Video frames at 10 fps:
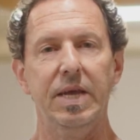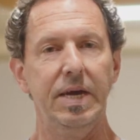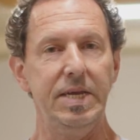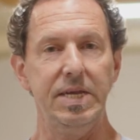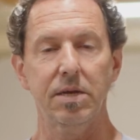
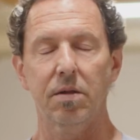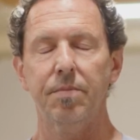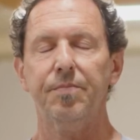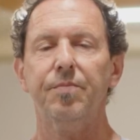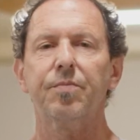ideal.
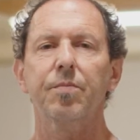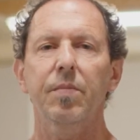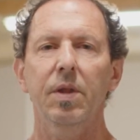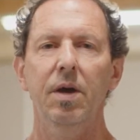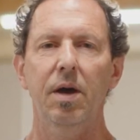
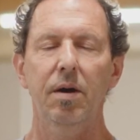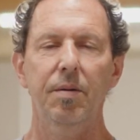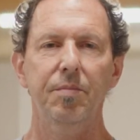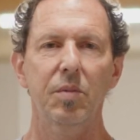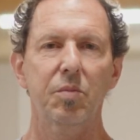
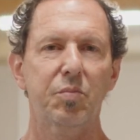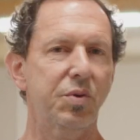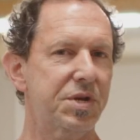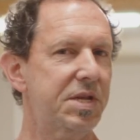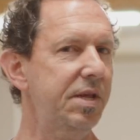
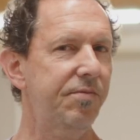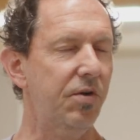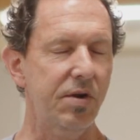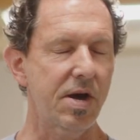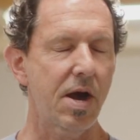Perceived
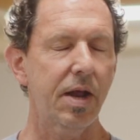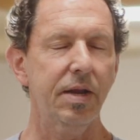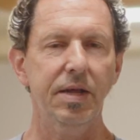or not,